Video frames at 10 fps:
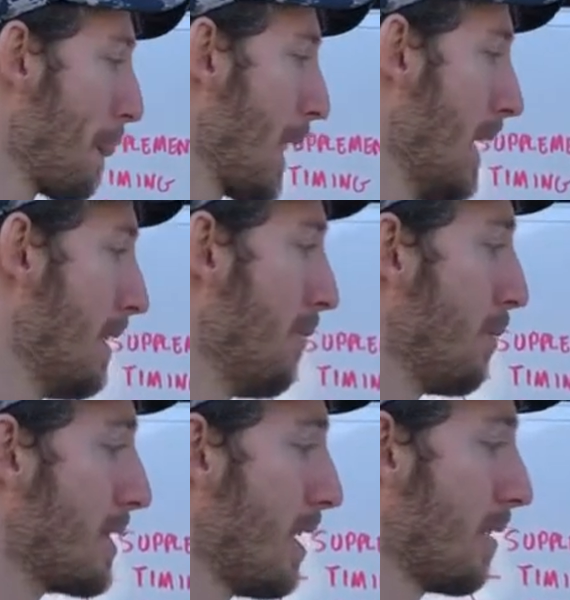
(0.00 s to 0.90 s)
And then
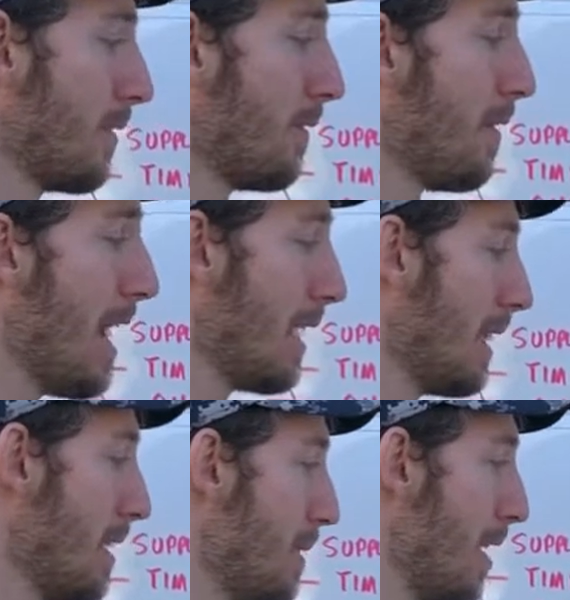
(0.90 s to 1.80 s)
we talk
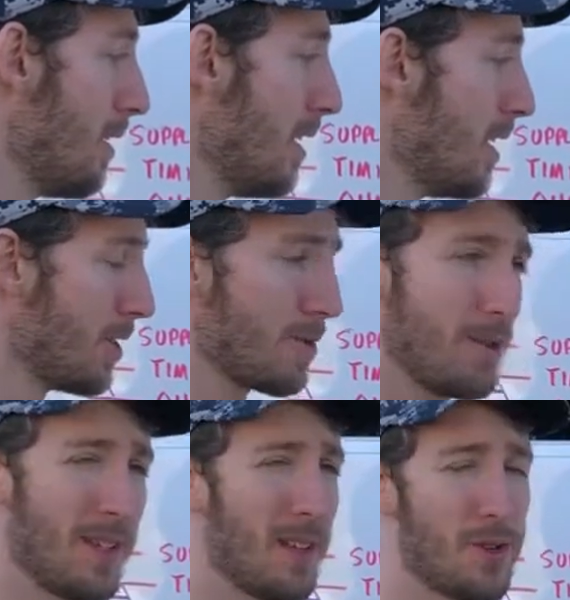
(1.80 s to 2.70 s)
finally about just
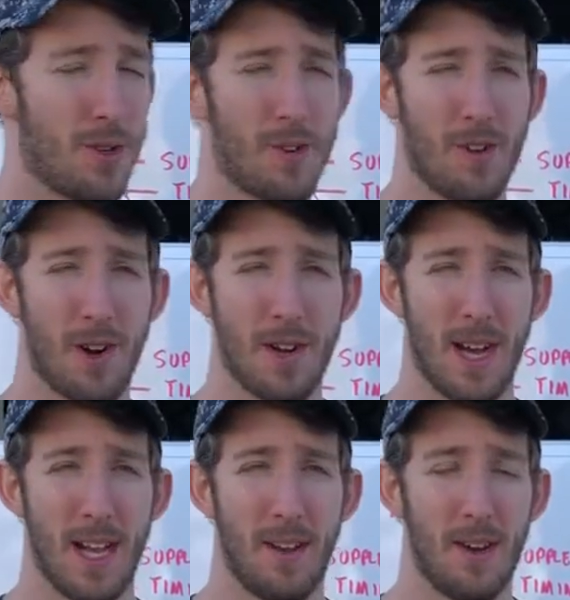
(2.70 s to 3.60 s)
reducing the sugar in our
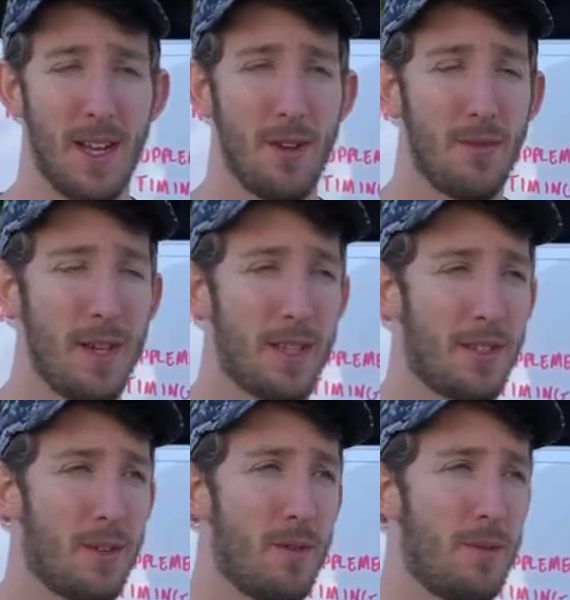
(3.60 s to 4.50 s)
diet, right? You'd be
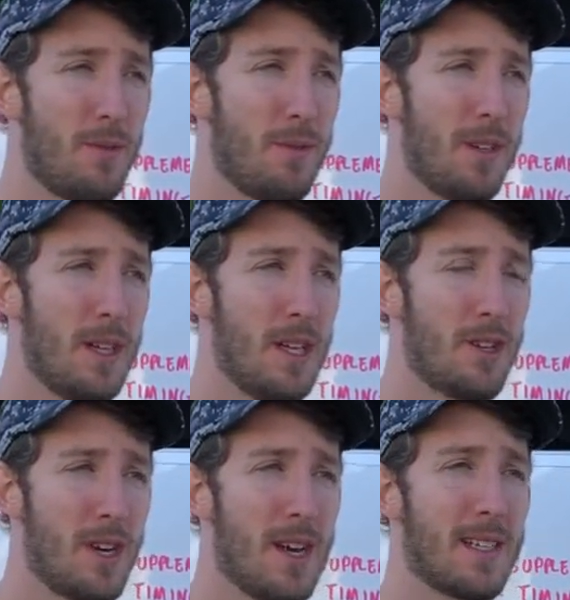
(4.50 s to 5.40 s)
so
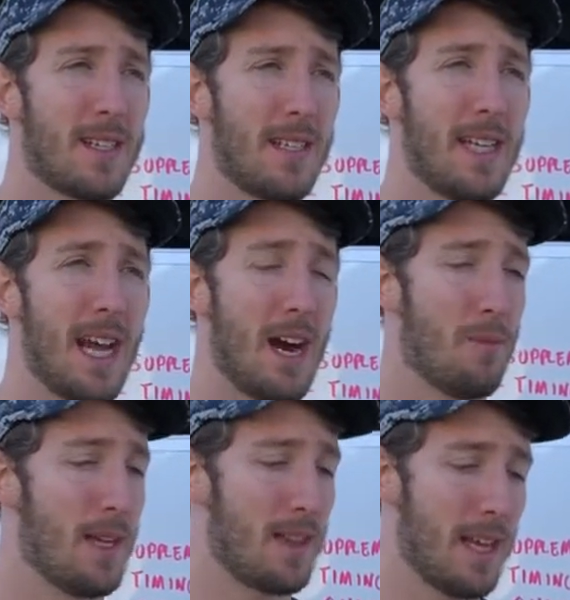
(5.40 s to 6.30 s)
shocked to see how
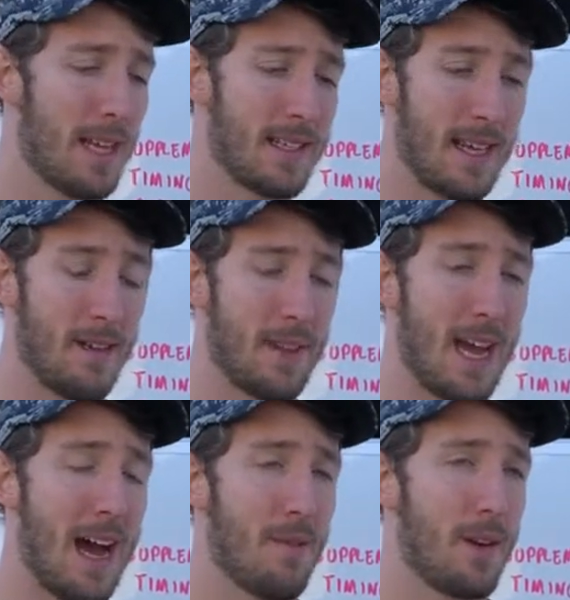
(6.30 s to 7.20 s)
many things that if they
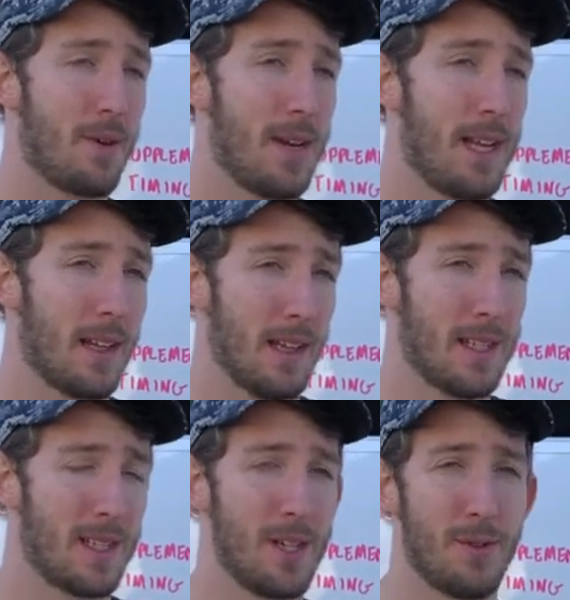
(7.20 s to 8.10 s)
have an ingredient
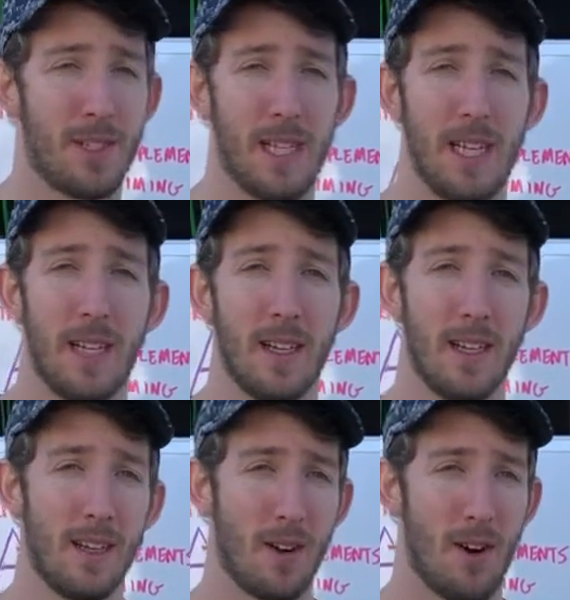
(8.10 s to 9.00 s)
list and you see
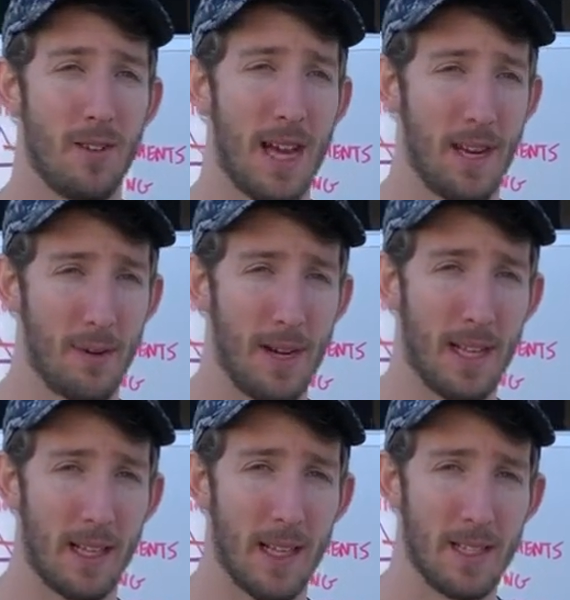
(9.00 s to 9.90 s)
on that
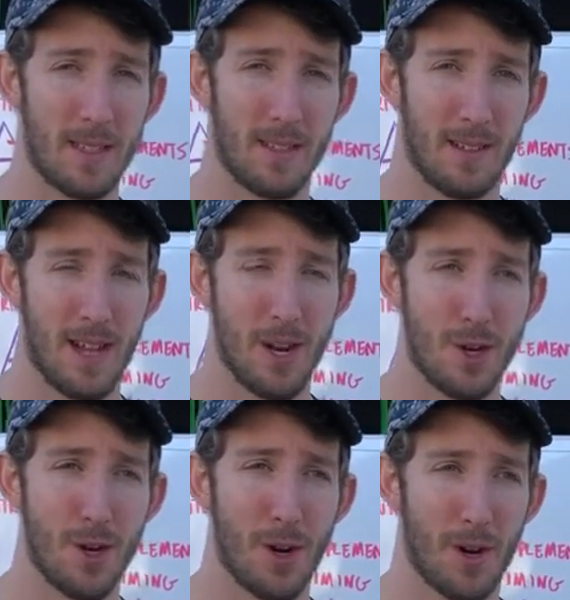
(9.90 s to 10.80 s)
ingredient list a lot of
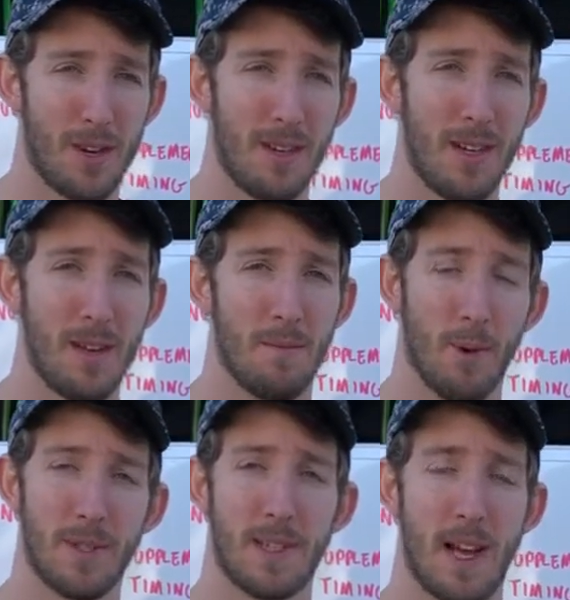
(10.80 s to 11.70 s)
sugar,
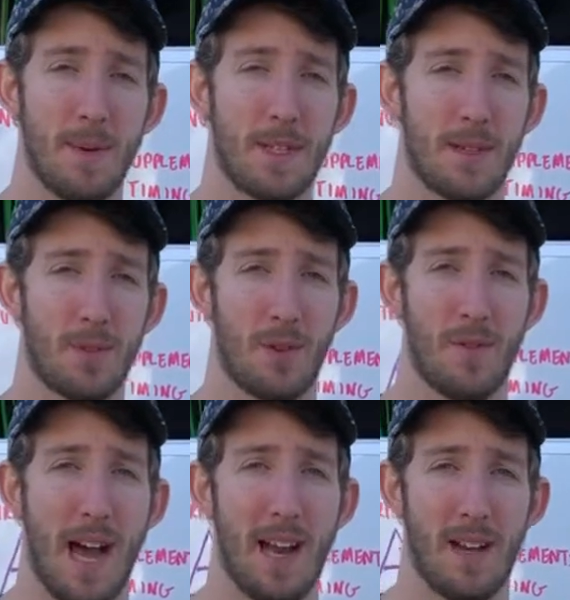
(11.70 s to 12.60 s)
most of the time it's some sort of
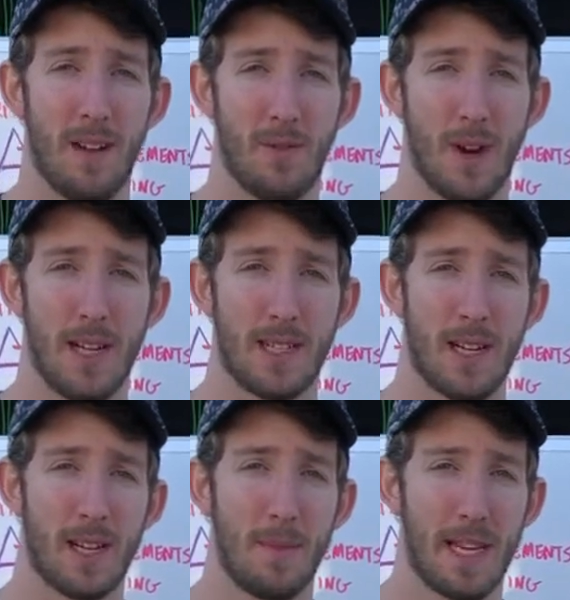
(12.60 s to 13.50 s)
additive, right? It's
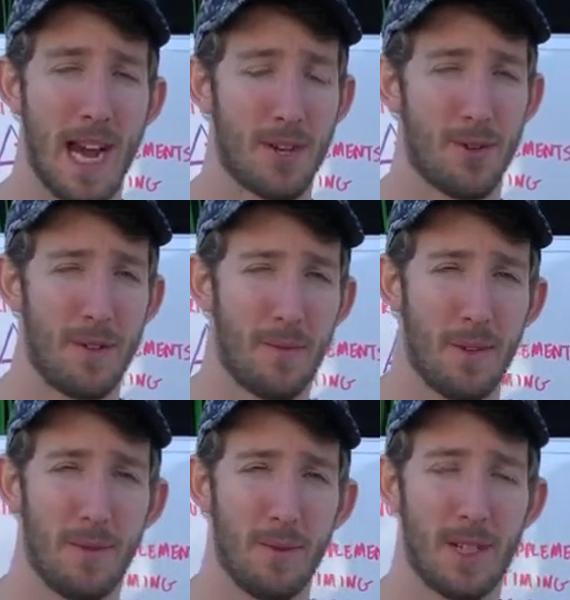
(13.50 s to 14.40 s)
not coming naturally from
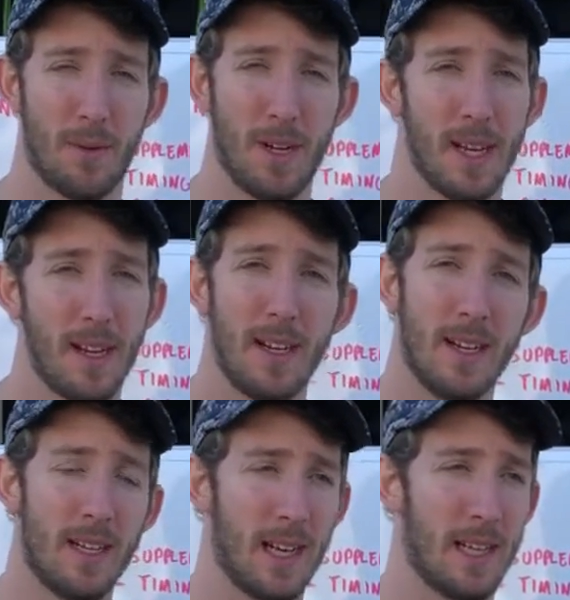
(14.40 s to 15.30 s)
the foods that we're eating,
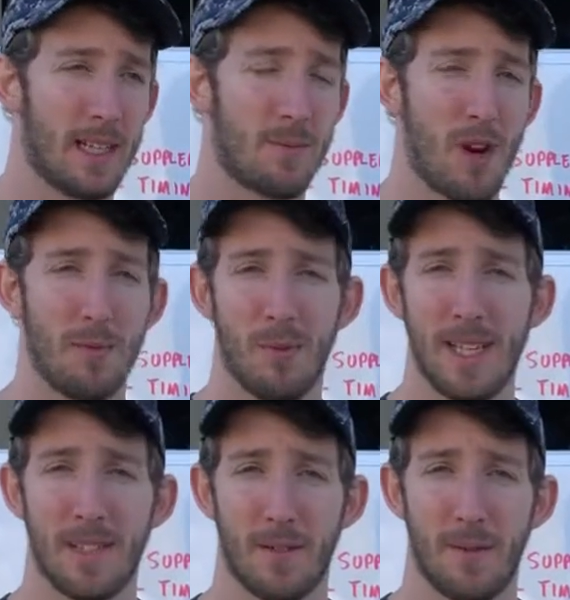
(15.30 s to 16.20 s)
unless probably
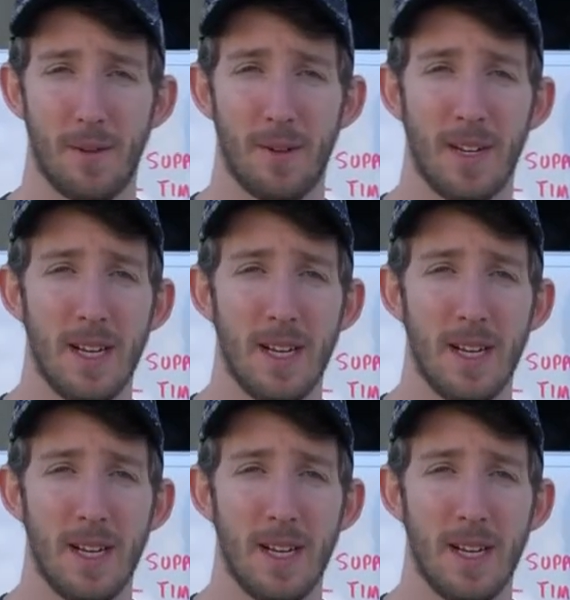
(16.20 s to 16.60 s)
it's a fruit.